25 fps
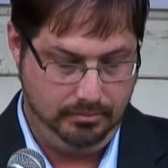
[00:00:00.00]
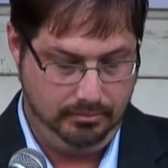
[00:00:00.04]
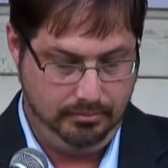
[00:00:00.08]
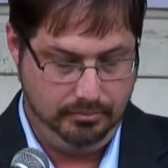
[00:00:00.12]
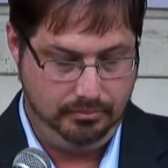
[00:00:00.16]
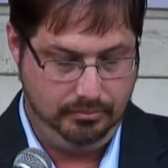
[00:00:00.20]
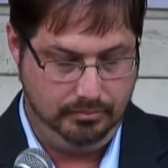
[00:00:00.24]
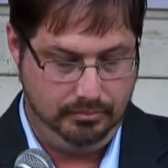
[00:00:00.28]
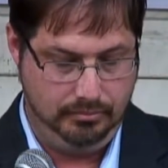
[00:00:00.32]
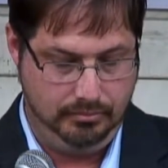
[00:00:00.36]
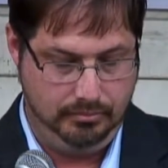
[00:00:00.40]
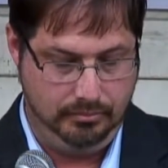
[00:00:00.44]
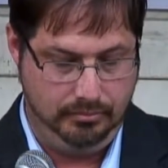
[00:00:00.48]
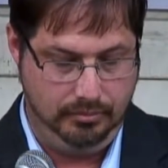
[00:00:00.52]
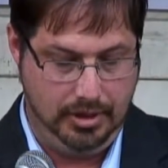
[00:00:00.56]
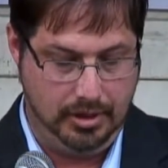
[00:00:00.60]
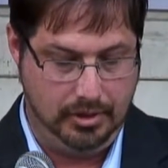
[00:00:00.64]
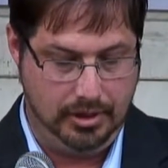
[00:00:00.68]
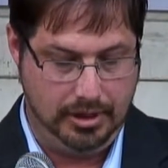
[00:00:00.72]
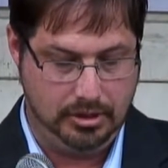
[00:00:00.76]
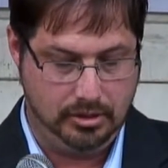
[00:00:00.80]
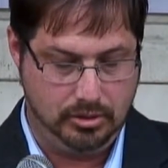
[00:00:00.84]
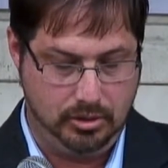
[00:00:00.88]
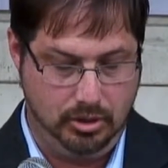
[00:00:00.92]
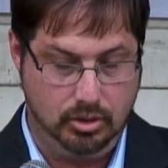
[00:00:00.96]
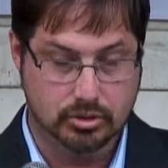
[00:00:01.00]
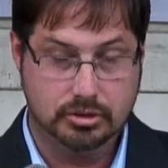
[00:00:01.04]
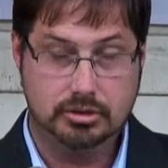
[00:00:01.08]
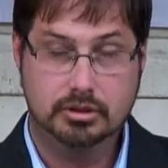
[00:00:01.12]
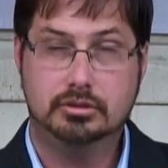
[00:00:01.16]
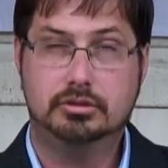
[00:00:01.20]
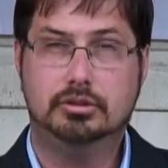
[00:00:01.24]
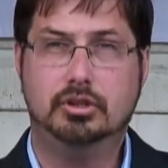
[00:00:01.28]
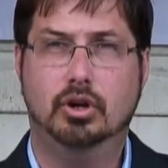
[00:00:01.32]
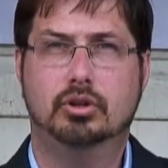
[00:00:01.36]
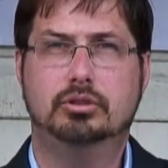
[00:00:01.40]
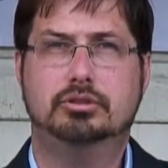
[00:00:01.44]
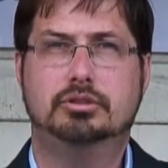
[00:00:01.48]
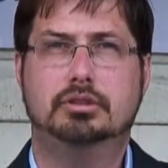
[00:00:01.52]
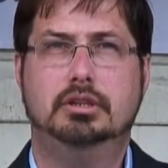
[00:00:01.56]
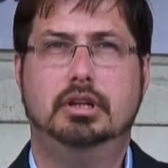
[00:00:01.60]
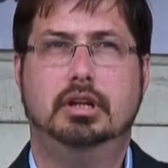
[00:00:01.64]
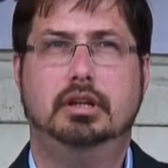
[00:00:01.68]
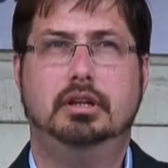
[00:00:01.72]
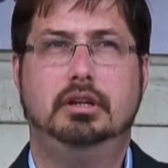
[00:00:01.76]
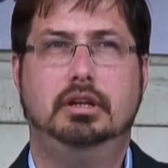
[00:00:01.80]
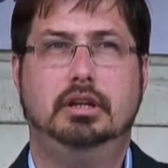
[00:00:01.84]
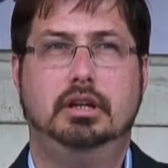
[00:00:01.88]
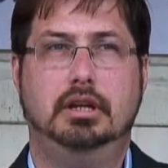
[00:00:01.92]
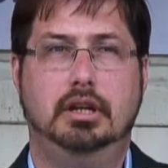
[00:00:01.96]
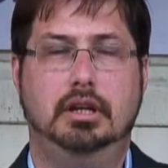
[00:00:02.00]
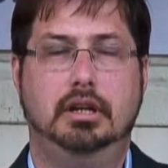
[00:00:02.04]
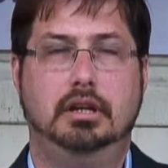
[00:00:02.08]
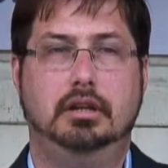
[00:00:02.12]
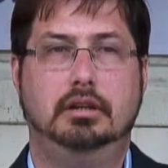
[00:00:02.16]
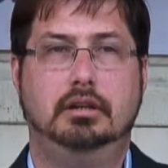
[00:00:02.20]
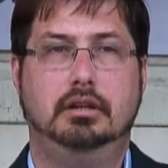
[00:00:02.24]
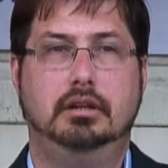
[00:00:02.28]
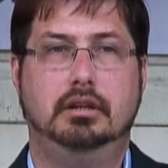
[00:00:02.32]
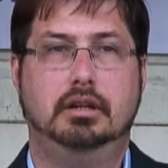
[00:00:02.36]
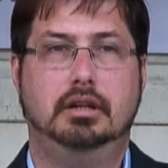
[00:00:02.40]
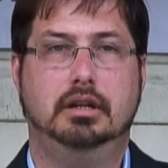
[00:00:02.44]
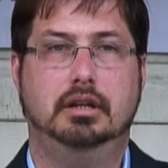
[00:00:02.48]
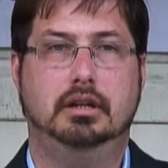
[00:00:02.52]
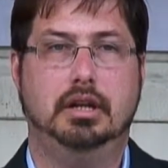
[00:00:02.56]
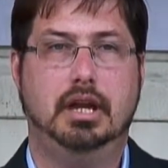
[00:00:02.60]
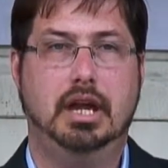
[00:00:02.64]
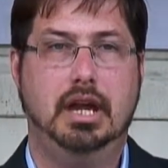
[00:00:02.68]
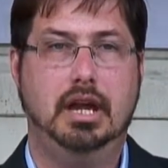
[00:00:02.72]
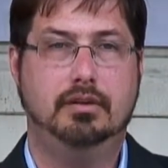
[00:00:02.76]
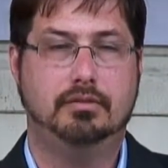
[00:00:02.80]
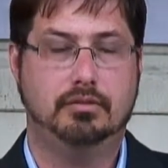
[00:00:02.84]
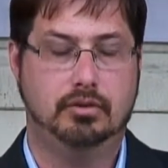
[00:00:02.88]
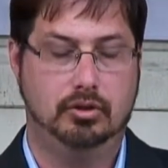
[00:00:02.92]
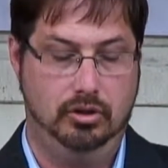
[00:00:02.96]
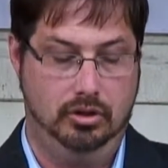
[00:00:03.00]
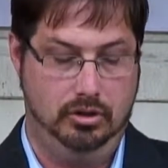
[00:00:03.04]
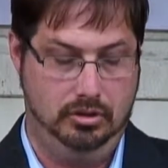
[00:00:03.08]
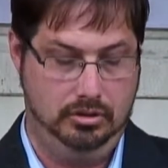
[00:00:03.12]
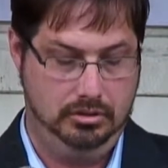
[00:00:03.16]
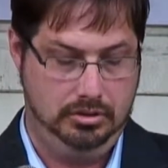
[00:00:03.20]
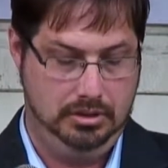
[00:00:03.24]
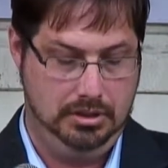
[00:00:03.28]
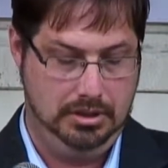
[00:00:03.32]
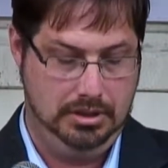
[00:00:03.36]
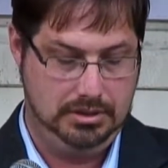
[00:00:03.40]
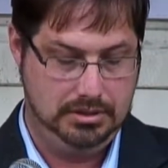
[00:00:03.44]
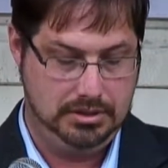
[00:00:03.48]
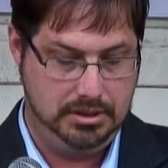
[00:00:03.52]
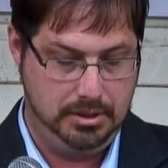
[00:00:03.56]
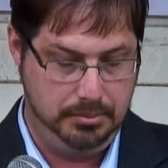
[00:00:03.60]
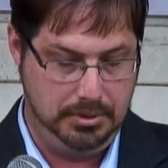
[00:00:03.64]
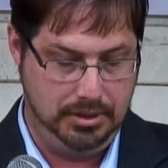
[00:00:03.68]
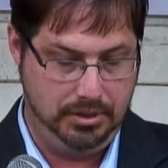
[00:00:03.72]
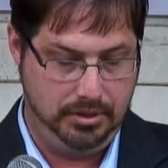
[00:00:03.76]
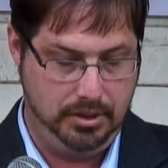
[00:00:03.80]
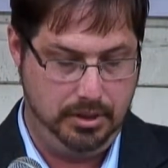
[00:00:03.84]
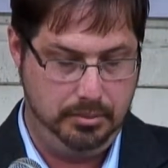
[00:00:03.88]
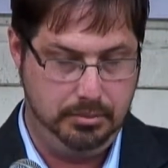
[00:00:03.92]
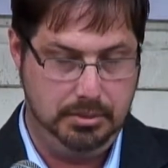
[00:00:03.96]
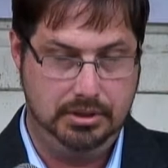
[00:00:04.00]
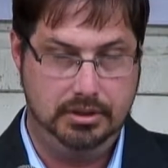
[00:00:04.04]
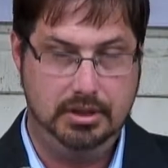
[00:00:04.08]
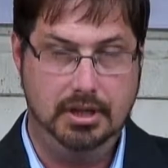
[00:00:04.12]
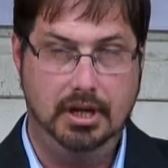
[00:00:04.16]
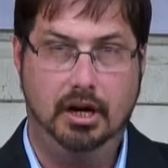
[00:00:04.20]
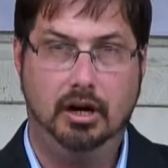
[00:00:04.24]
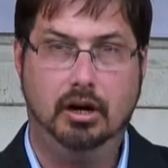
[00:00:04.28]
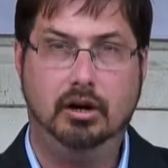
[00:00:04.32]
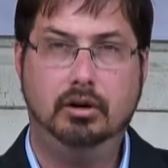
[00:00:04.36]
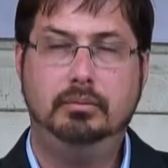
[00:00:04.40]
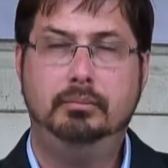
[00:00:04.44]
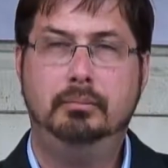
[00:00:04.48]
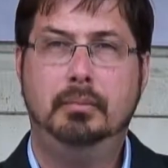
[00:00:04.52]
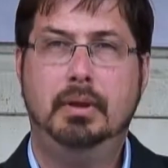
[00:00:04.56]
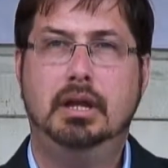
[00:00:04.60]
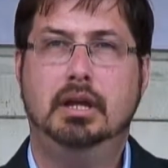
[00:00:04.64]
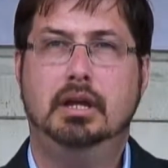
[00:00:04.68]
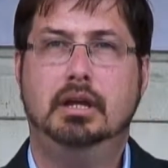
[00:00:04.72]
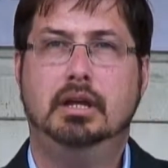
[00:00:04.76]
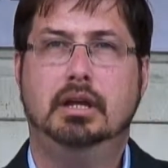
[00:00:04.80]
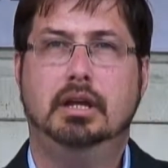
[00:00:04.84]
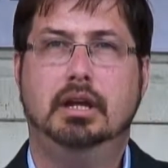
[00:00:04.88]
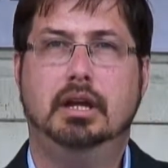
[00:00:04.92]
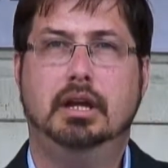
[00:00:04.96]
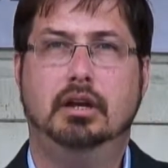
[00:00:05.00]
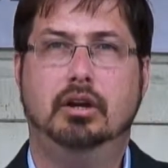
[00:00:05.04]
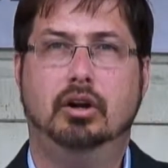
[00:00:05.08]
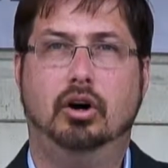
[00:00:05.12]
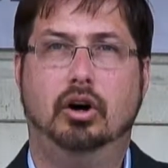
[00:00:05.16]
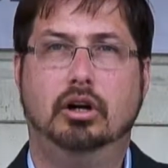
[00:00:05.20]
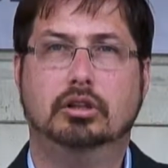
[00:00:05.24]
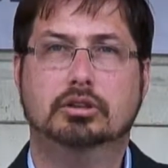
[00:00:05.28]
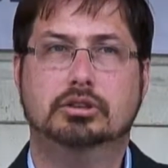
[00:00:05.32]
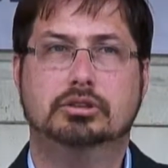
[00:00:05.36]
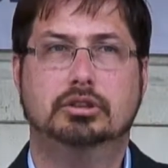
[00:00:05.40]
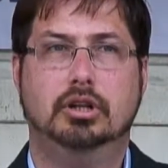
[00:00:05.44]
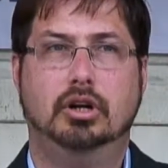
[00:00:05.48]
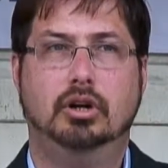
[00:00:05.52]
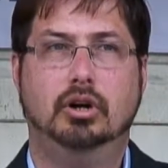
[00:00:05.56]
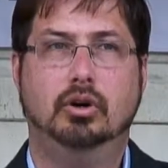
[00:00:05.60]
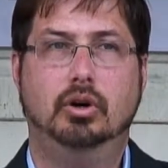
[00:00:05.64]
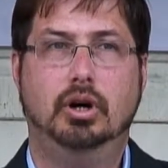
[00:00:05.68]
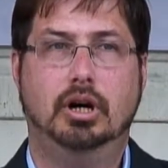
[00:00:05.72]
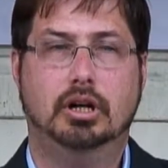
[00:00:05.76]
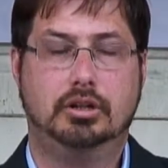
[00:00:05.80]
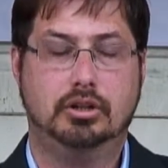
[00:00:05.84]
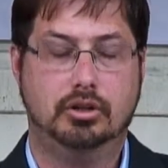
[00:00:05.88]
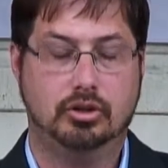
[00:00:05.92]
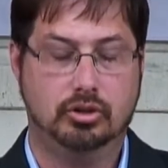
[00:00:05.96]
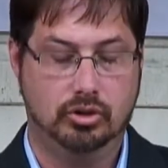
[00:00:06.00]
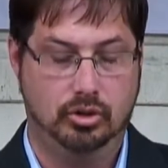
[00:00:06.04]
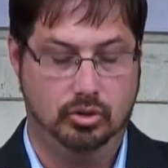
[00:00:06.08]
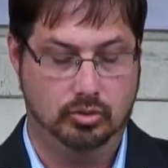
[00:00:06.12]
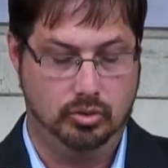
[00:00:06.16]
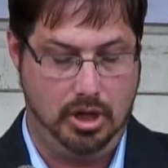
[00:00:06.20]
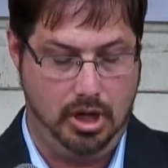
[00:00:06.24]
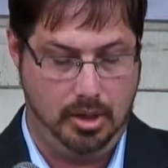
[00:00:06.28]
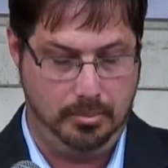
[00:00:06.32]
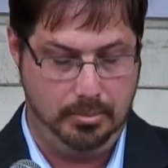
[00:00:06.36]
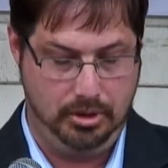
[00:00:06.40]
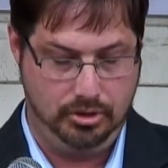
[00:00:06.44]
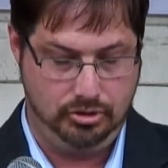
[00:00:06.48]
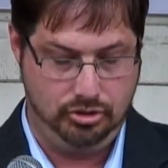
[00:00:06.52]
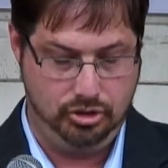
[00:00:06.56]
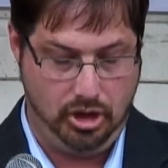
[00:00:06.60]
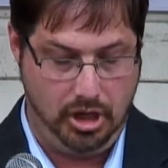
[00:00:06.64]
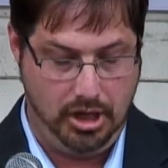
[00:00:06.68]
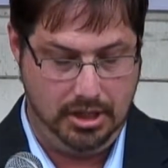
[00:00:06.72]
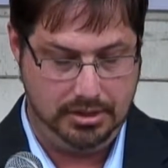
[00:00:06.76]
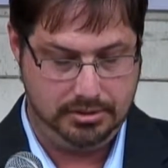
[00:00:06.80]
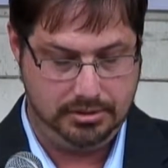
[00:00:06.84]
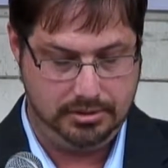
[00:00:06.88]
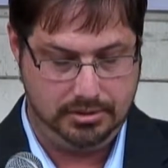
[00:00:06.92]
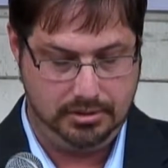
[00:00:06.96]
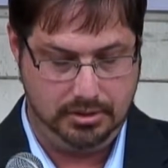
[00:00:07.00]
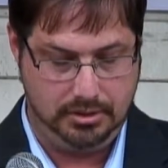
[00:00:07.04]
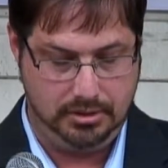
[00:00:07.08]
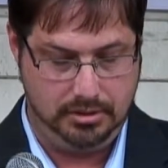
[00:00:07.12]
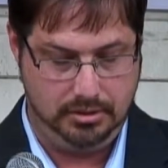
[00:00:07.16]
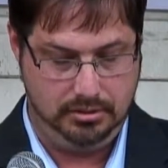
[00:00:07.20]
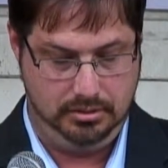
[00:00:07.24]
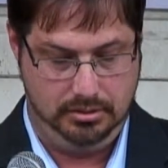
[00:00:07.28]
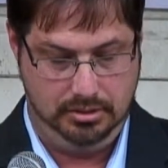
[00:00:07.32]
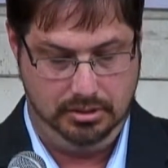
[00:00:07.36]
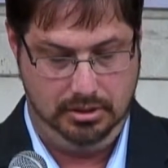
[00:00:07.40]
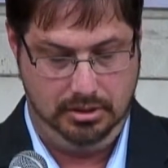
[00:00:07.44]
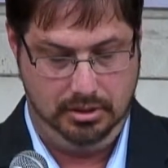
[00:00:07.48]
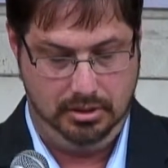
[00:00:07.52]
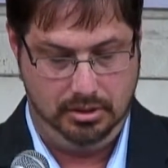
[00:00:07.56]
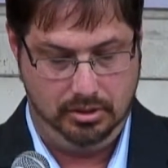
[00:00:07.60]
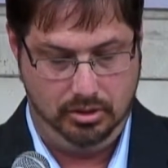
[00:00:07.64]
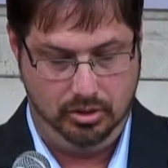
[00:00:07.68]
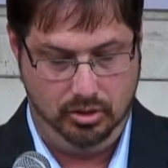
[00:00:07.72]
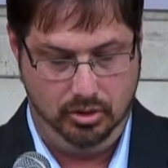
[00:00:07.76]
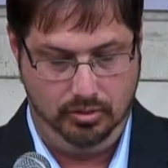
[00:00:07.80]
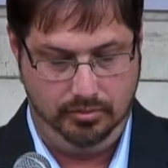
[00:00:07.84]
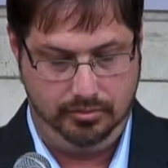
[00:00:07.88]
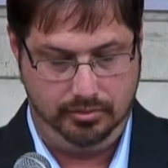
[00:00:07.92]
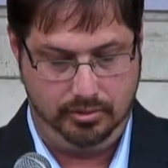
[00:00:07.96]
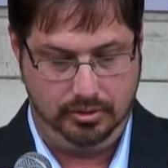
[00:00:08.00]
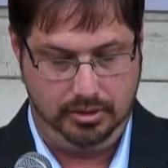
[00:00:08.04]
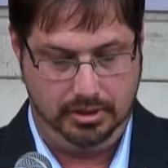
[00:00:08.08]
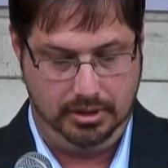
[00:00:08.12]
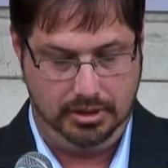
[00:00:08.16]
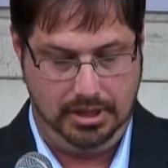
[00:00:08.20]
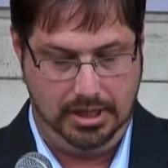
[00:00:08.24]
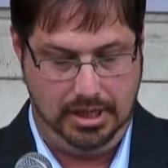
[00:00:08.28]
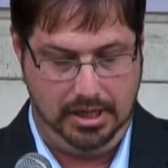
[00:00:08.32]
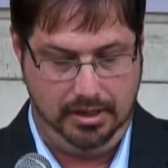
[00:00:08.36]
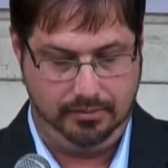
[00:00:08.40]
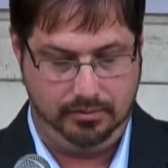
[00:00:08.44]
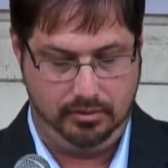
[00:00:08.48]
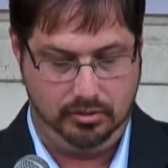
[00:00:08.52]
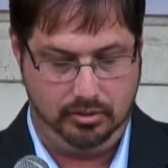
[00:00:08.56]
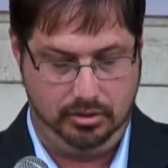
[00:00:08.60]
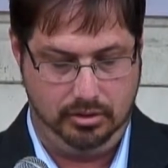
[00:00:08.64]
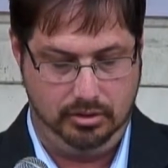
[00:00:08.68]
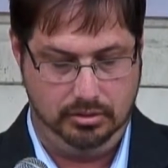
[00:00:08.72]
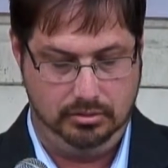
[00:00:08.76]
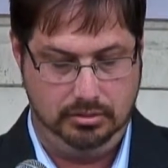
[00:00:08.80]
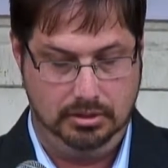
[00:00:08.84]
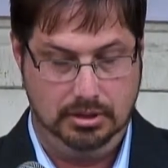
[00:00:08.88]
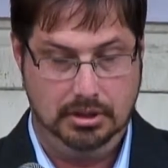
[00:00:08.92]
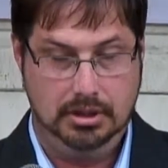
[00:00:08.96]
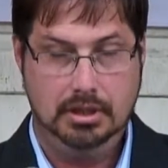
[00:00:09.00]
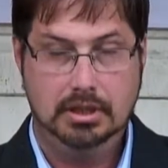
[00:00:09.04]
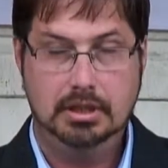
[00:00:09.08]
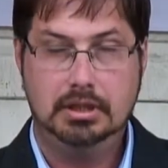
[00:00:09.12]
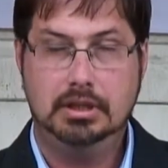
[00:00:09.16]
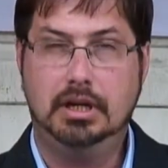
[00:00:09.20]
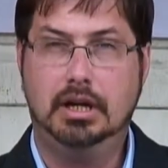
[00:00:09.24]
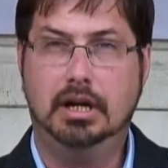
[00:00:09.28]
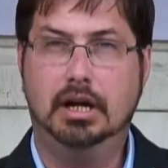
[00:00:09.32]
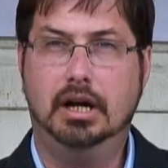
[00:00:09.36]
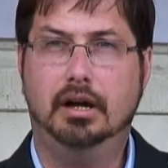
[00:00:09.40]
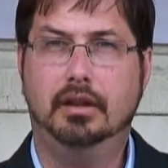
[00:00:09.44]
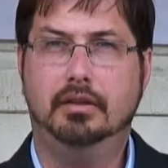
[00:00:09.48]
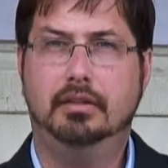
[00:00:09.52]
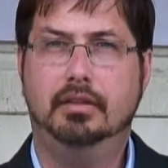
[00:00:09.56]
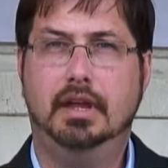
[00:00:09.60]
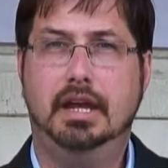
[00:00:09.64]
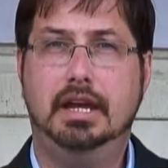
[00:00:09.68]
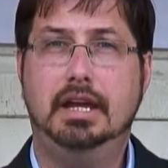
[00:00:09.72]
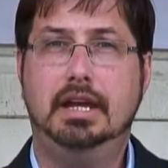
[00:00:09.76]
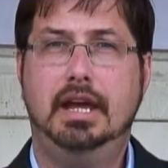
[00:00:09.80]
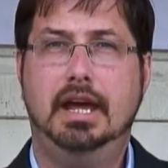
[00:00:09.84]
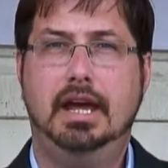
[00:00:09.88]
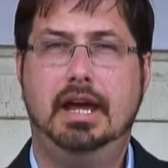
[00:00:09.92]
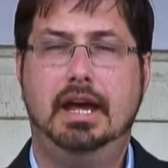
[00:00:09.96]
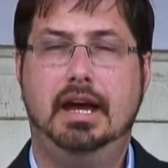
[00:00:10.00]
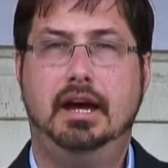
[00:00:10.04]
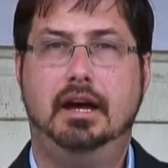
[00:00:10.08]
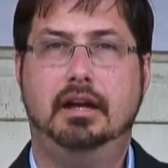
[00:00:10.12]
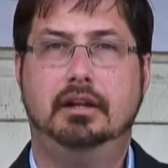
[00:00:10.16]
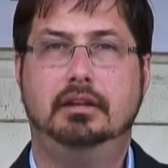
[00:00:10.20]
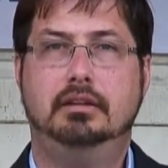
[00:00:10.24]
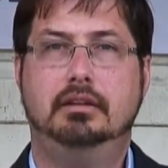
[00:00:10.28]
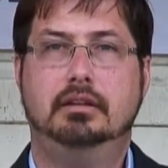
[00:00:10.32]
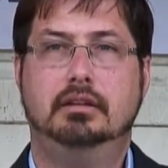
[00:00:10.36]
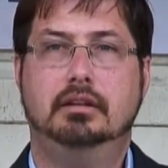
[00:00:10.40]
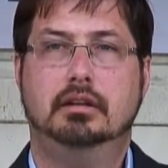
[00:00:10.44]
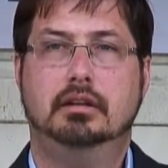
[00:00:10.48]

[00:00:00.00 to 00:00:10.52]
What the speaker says: very close associate in Haverhill, Timothy Bedell, and also Colonel Robert Johnston over in Haverhill. They had